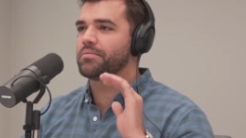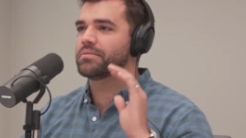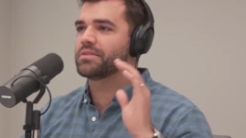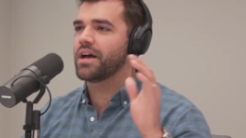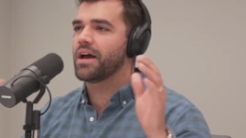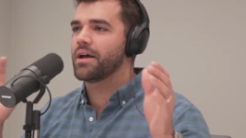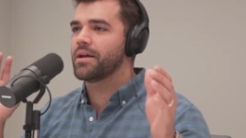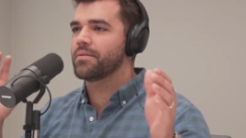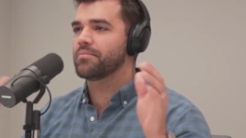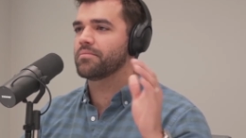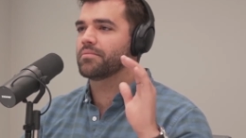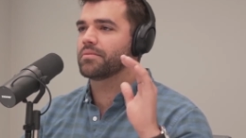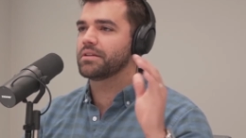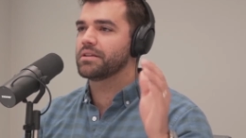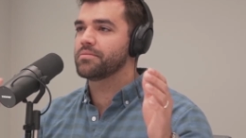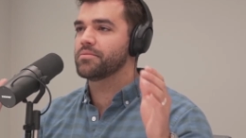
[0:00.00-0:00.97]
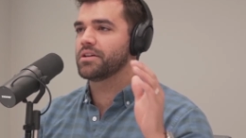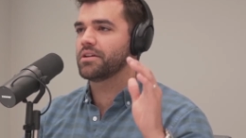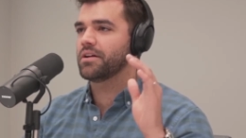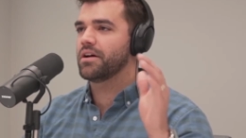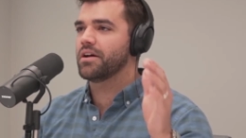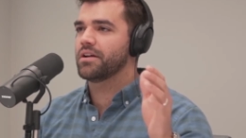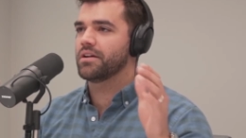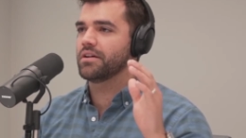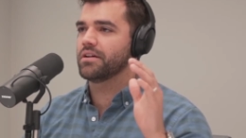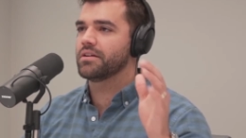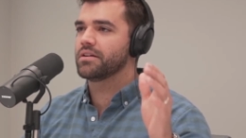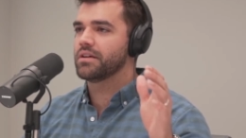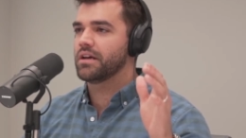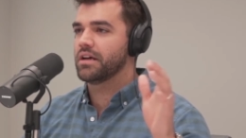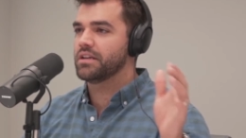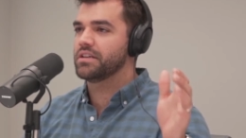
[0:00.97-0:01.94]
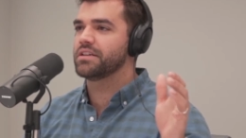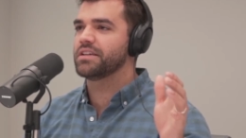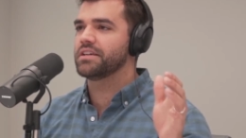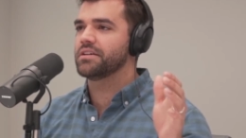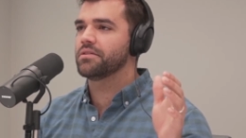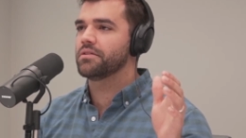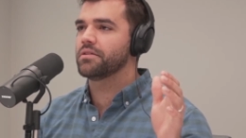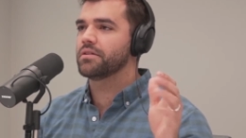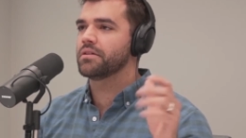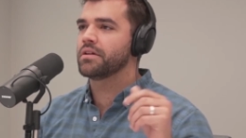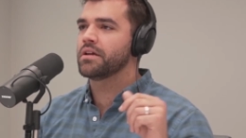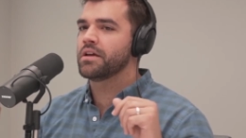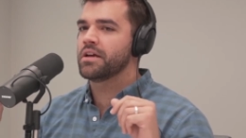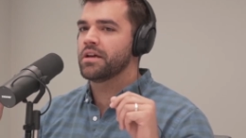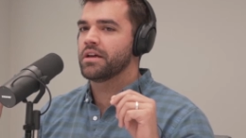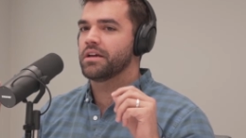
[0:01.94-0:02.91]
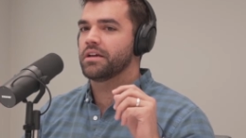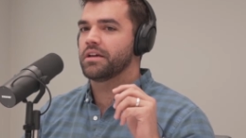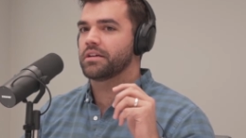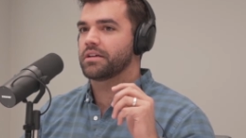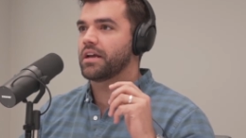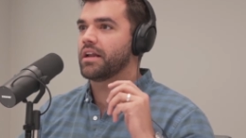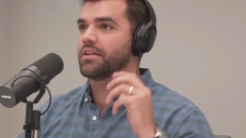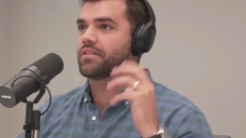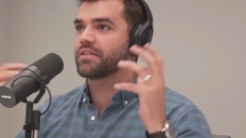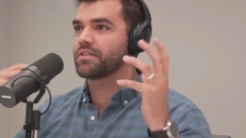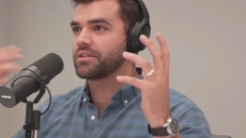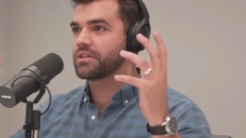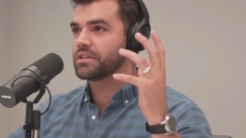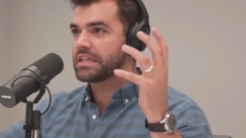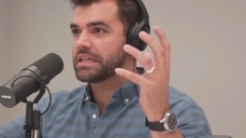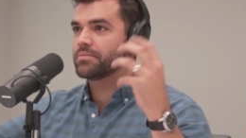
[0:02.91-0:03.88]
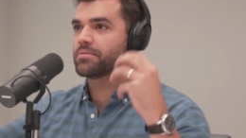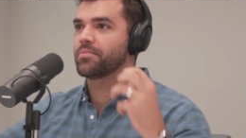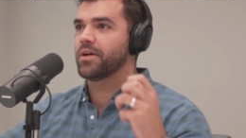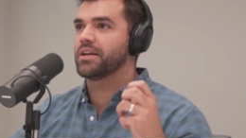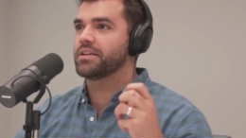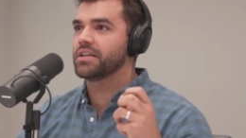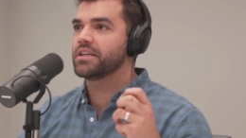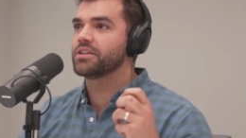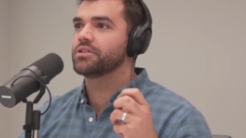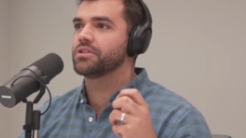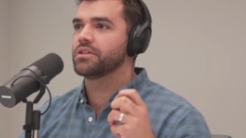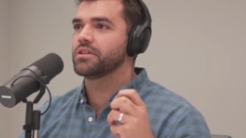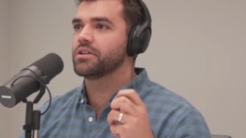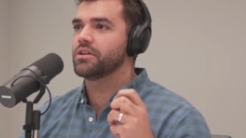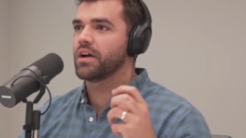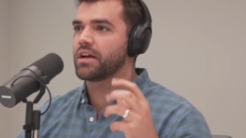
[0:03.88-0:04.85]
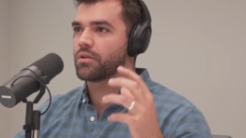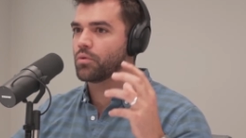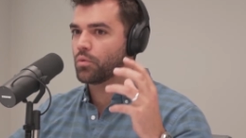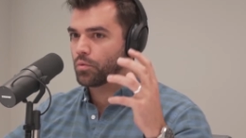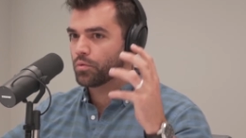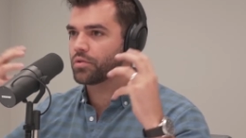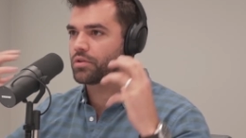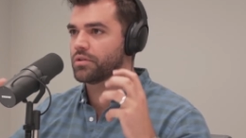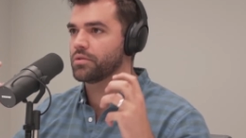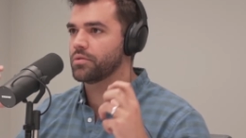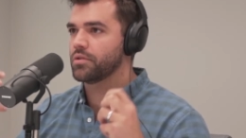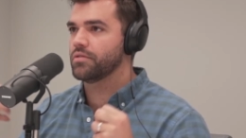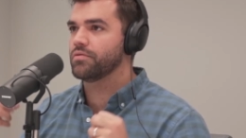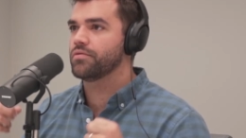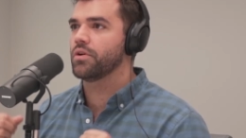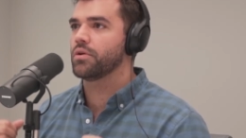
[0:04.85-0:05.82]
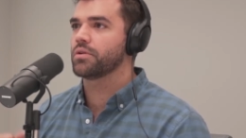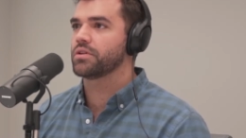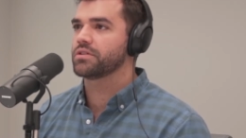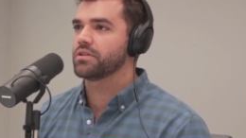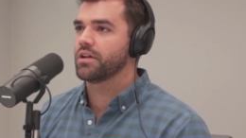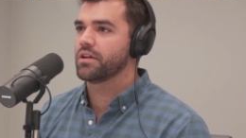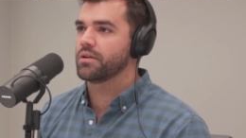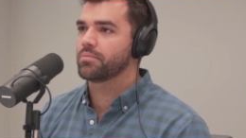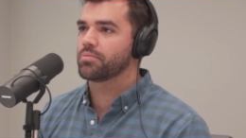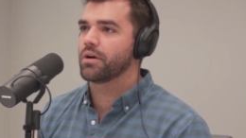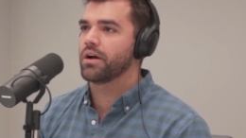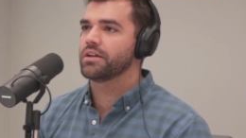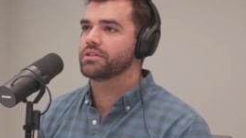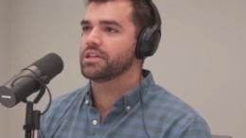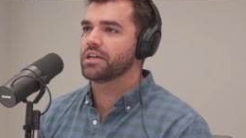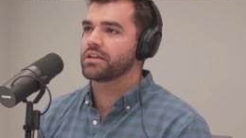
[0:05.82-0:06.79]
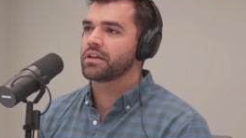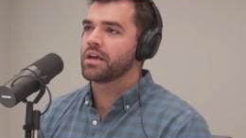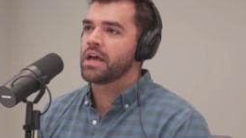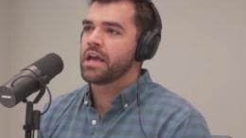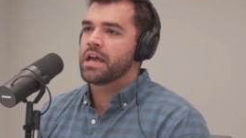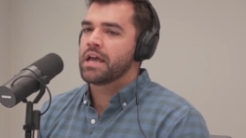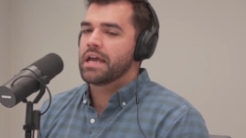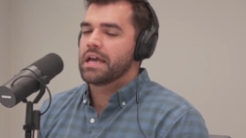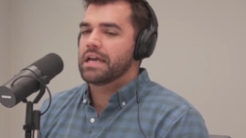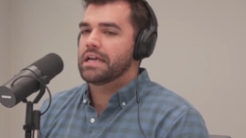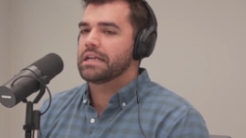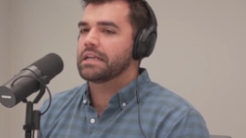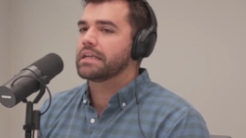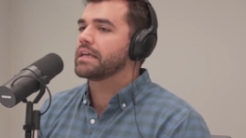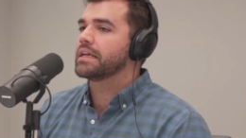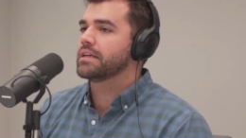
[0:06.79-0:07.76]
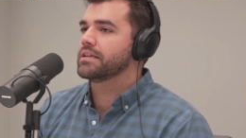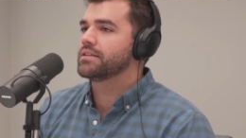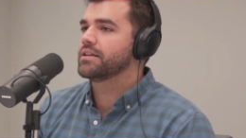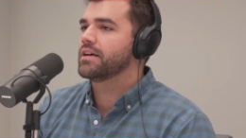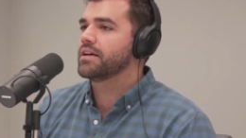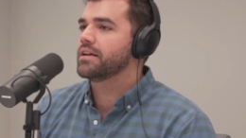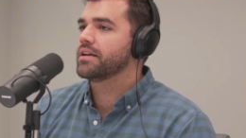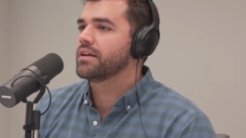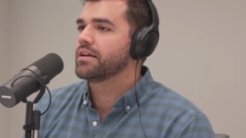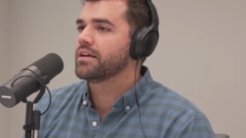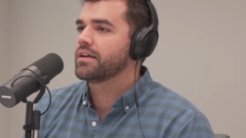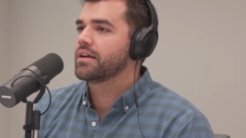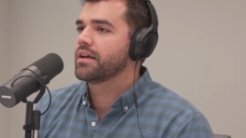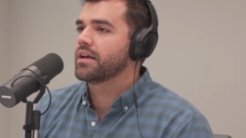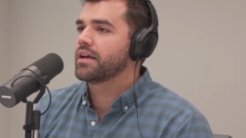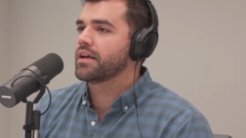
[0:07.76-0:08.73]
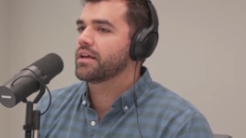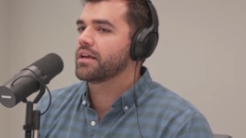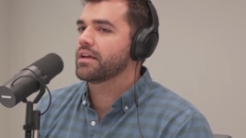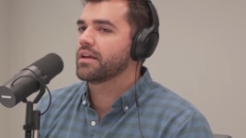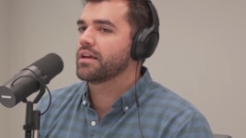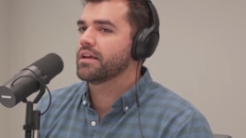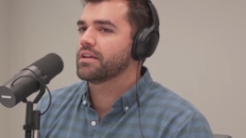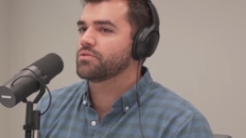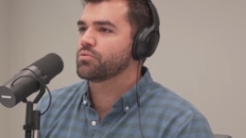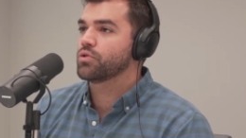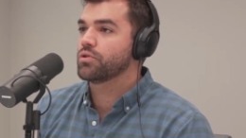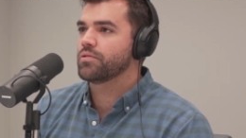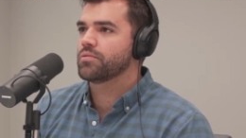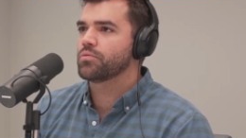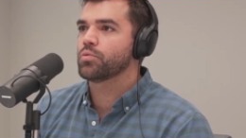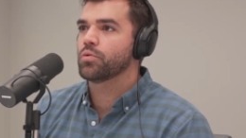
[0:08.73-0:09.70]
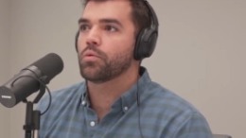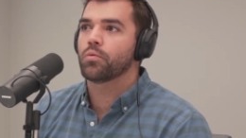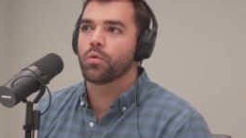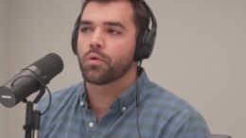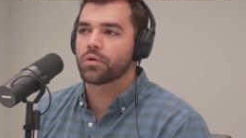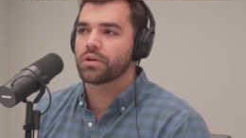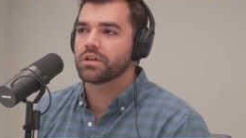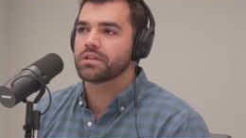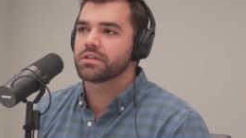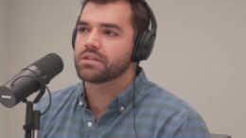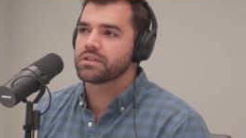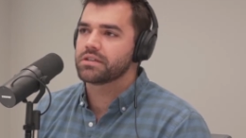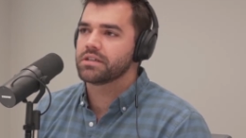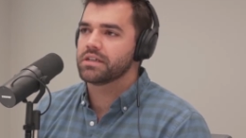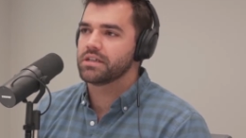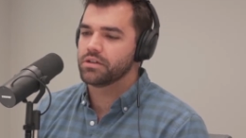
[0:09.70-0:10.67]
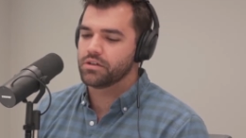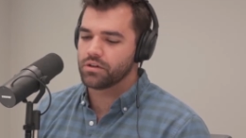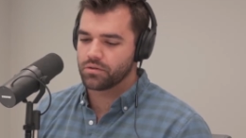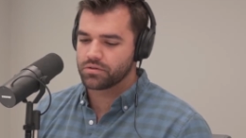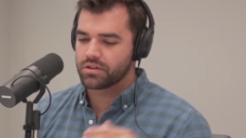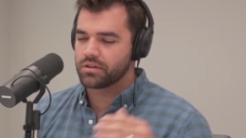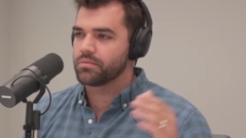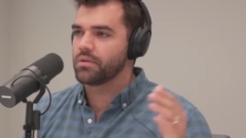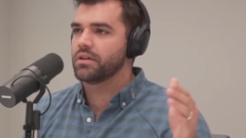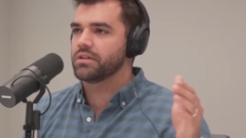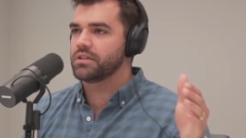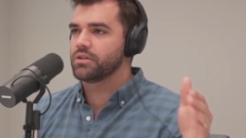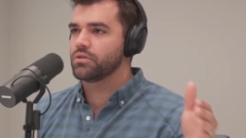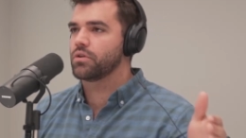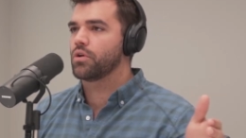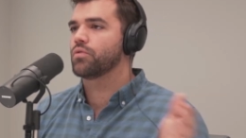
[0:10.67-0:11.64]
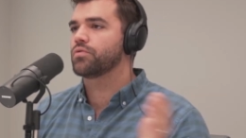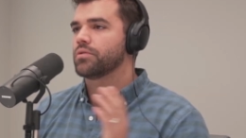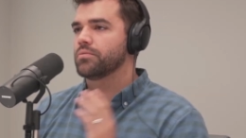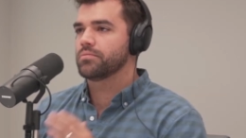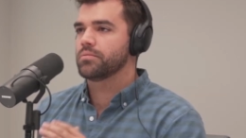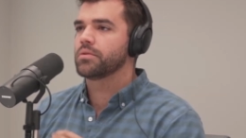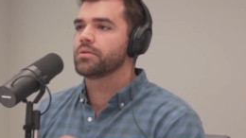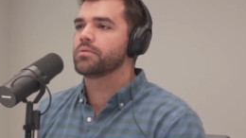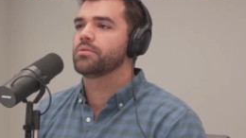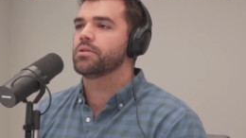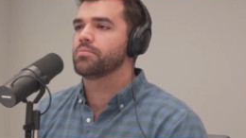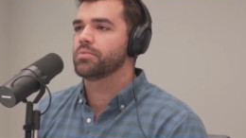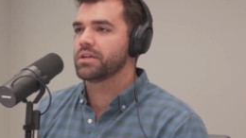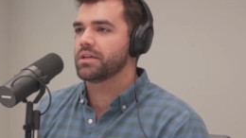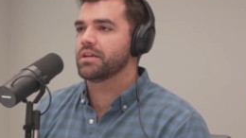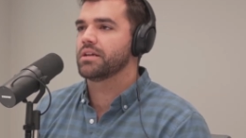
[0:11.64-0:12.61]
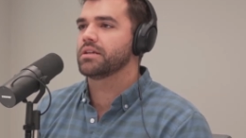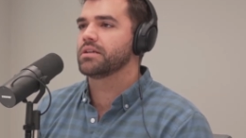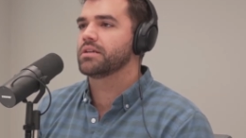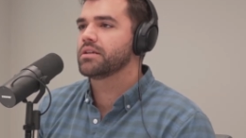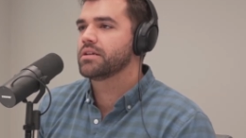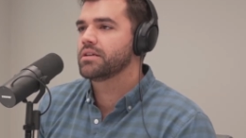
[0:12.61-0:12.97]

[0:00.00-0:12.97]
time limit on a deal kind of keeps my attention. You know, I can really, really focus on a project and get it done. And it's really rewarding to see, you know, a deal go from the beginning